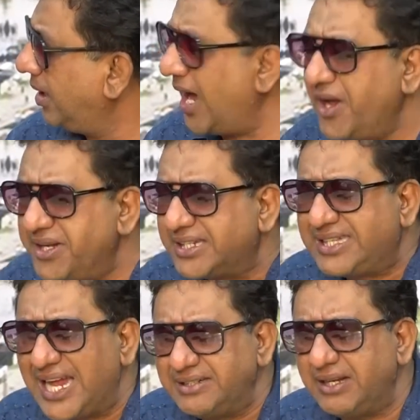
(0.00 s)
I
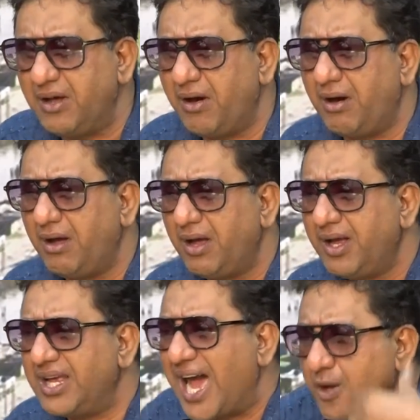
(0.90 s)
understand the law.
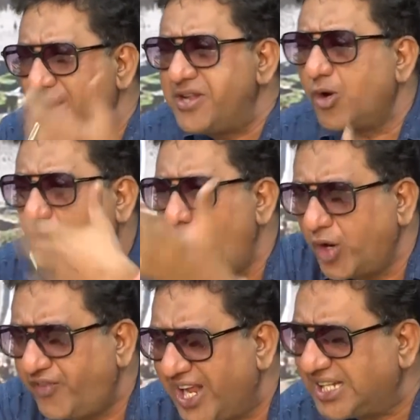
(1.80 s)
I went to
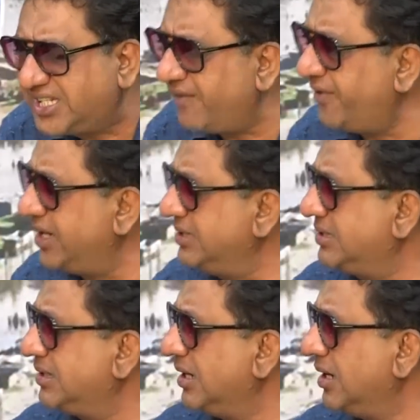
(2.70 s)
court to get
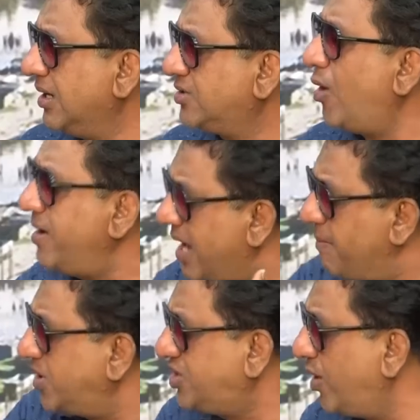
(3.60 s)
severance. So I
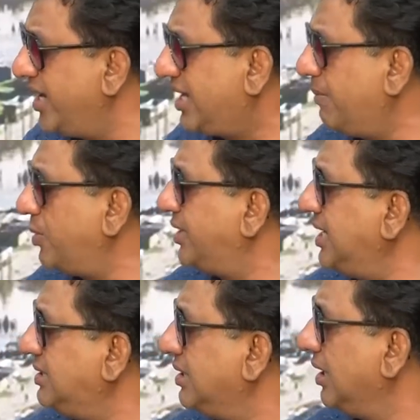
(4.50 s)
must know a little about
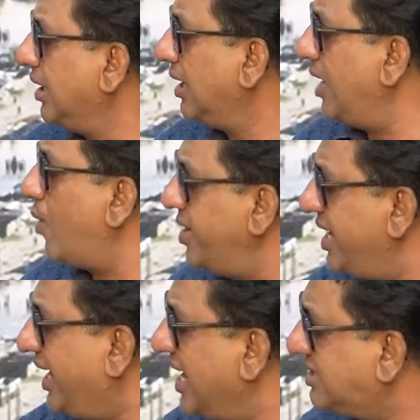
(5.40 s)
it. I won
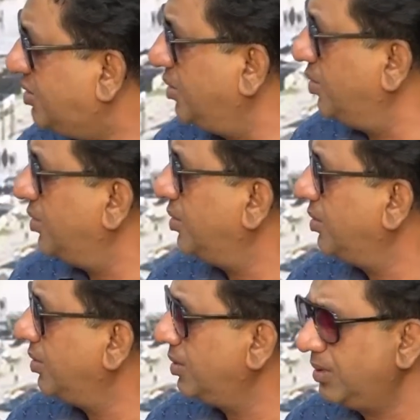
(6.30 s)
the case too.
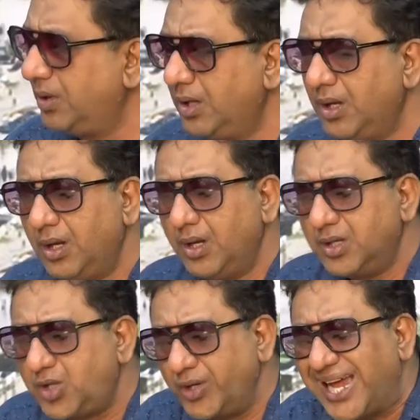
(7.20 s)

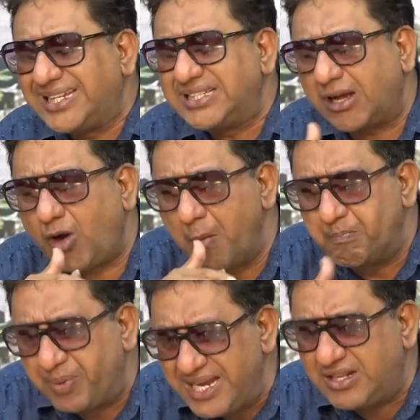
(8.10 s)
So that is a
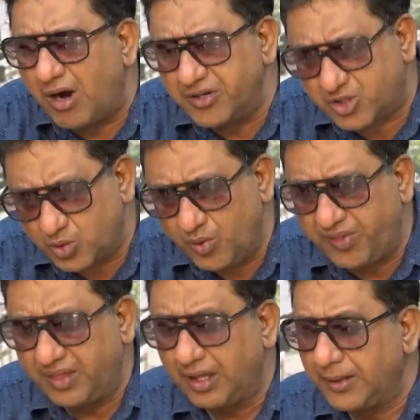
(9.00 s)
complete
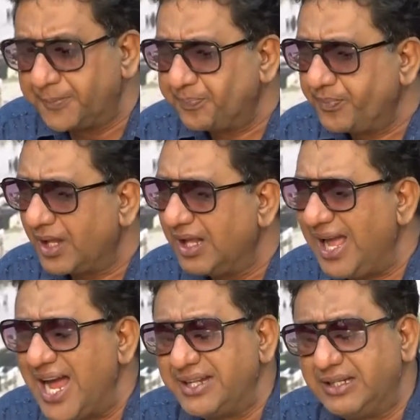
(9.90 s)
untruth.
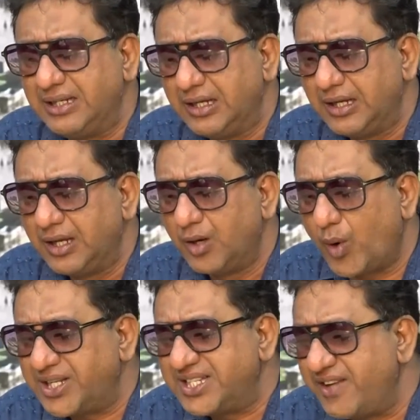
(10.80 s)
And
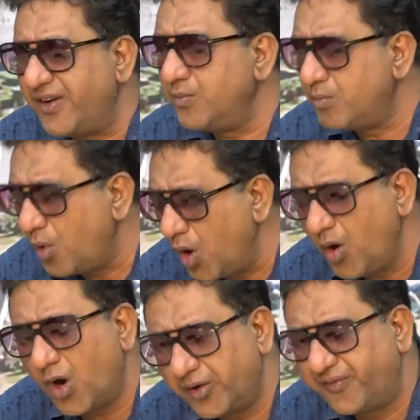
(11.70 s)
what is even
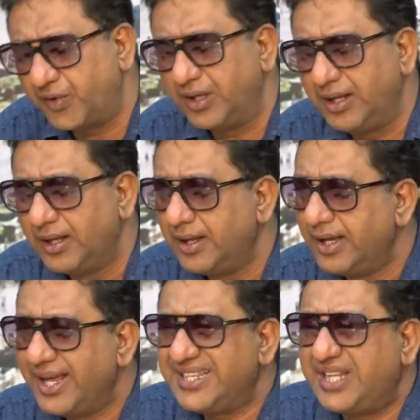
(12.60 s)
more hurtful
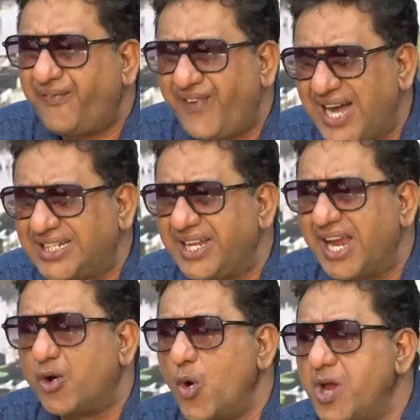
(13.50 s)
is the fact that they
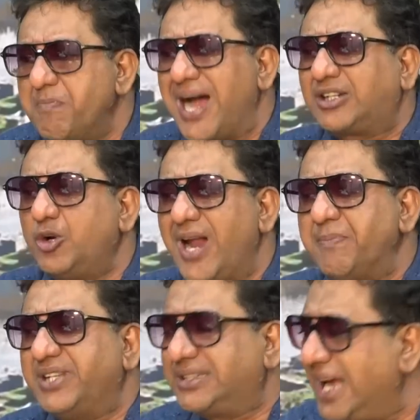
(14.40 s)
are going back to
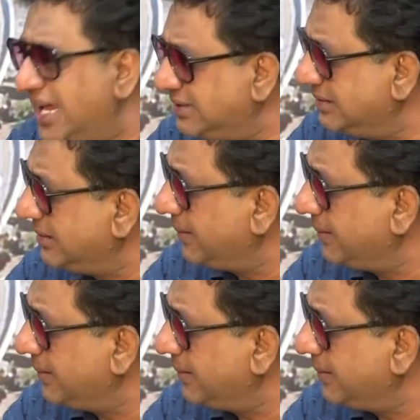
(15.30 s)
Ram Jethan.